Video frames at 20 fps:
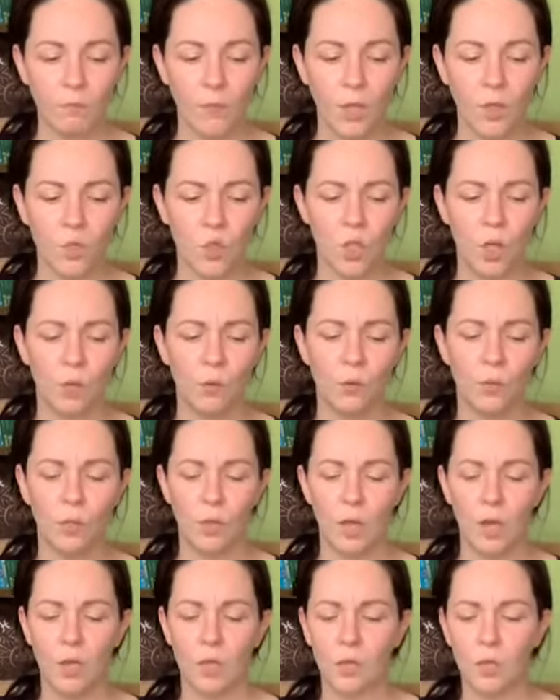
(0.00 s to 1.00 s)
So
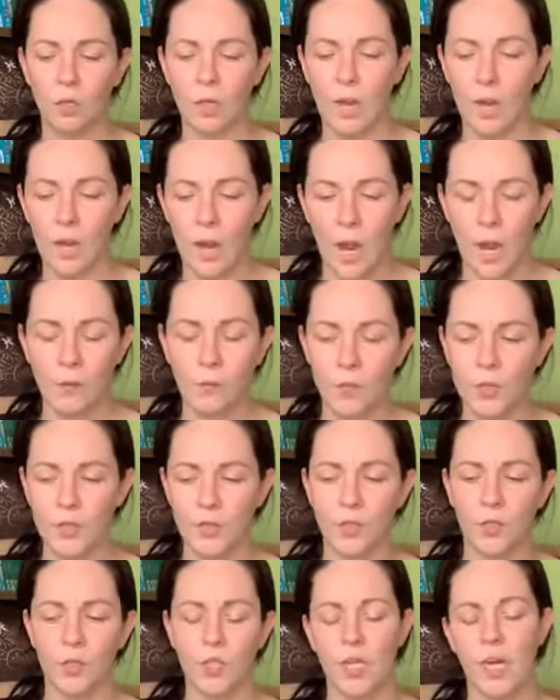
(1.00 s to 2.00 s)
I
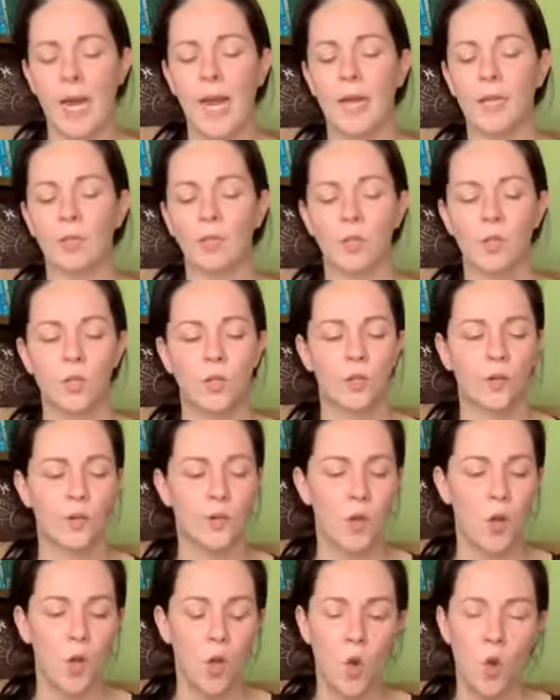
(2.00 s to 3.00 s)
researched. I learned
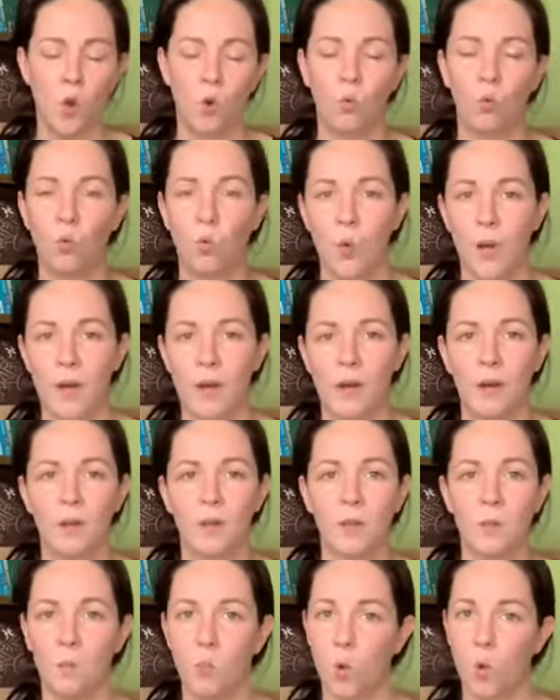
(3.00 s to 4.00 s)
where
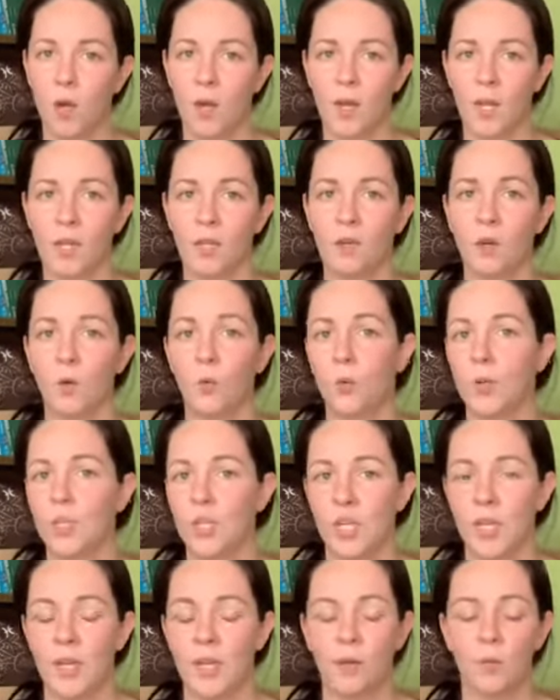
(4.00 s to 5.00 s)
the Morrigan
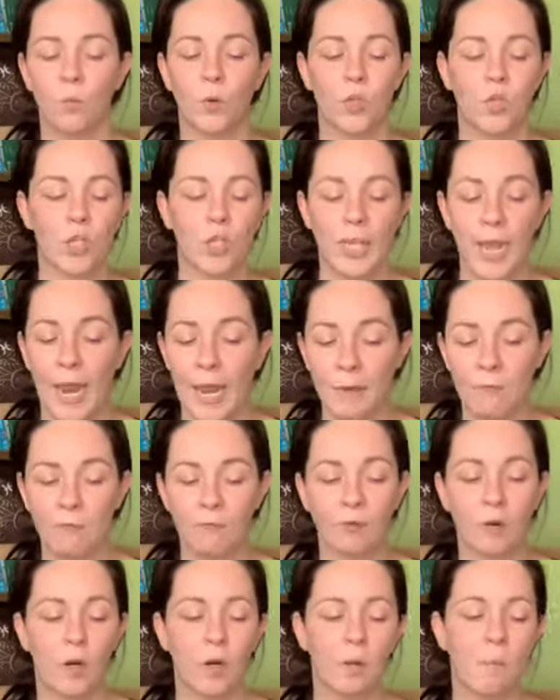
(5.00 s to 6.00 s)
originated, where she came
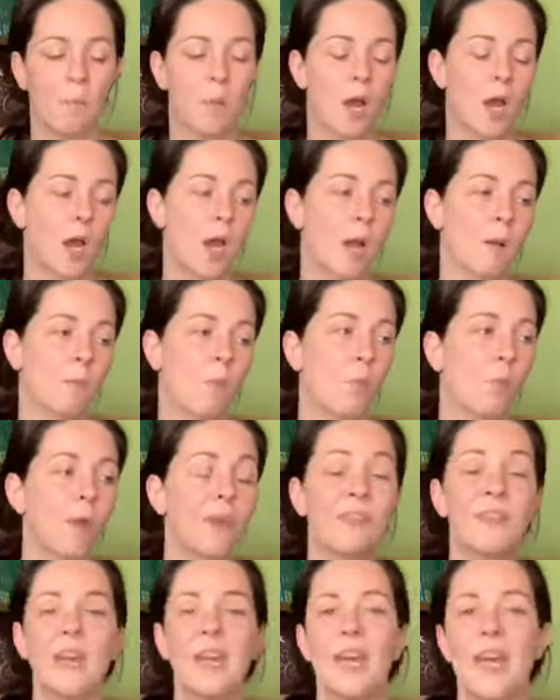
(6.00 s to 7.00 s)
from, what
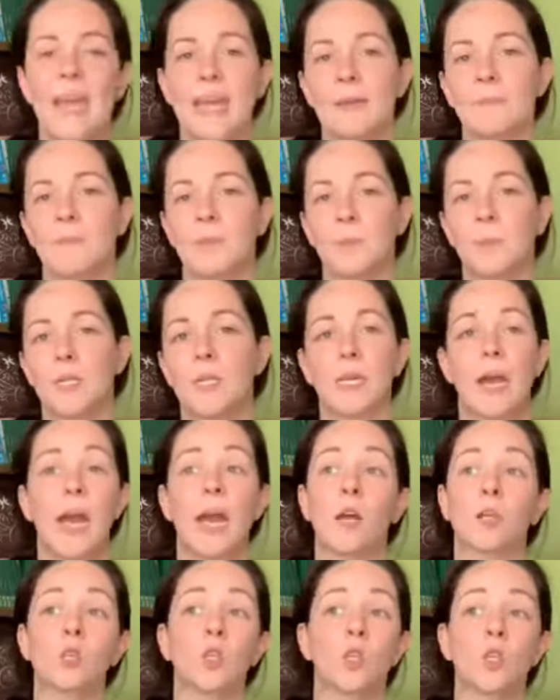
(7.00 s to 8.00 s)
the names meant. I
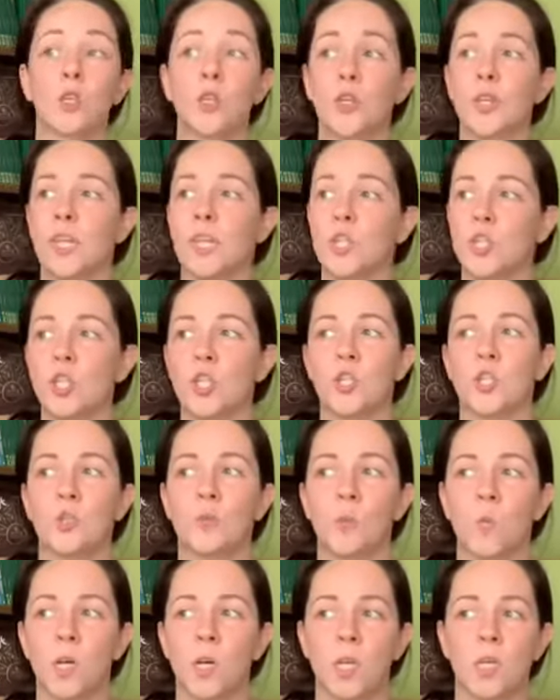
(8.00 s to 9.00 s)
learned that she
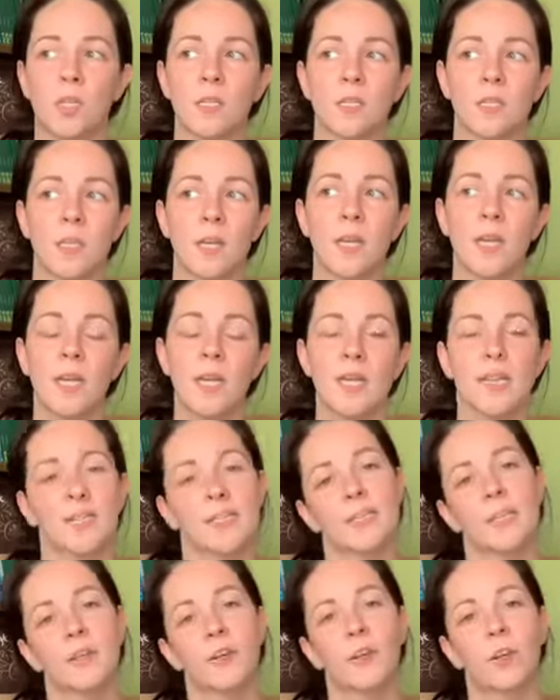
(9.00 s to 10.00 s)
was
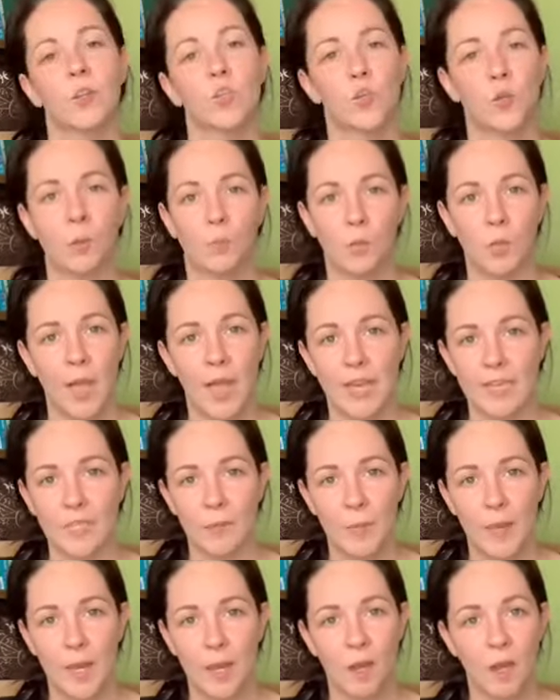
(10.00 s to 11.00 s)
considered a triple
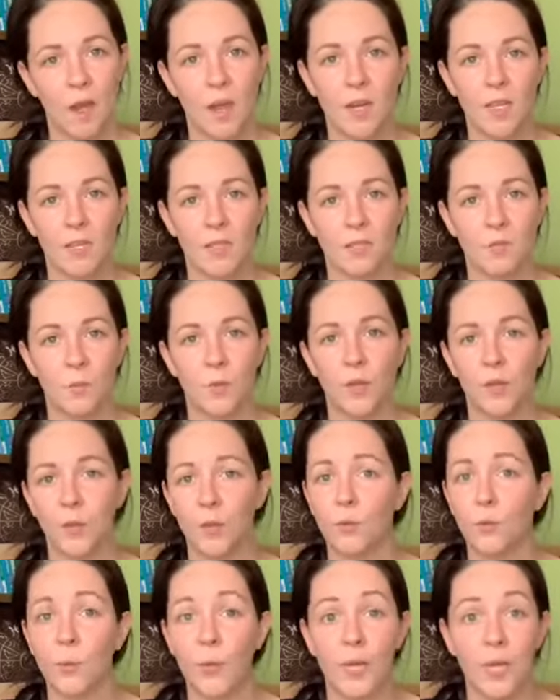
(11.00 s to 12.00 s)
aspect goddess with
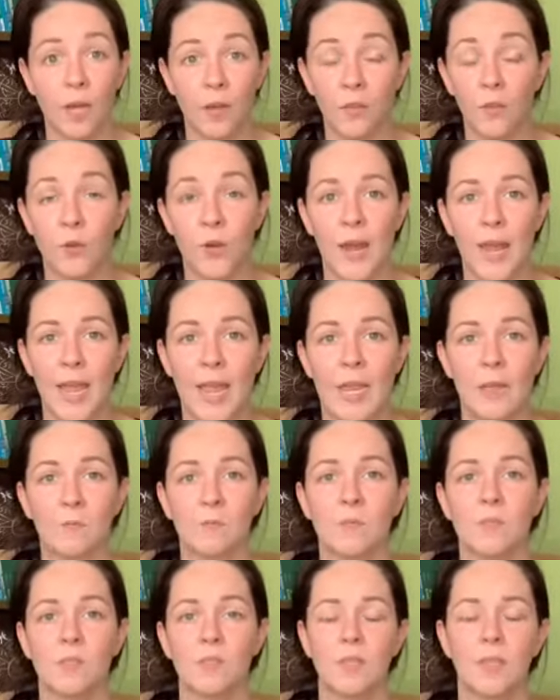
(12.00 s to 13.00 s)
3 other
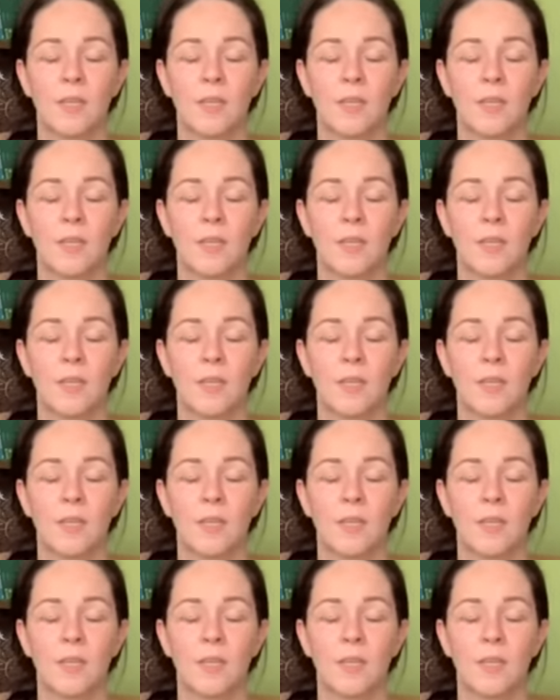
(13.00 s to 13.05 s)
names.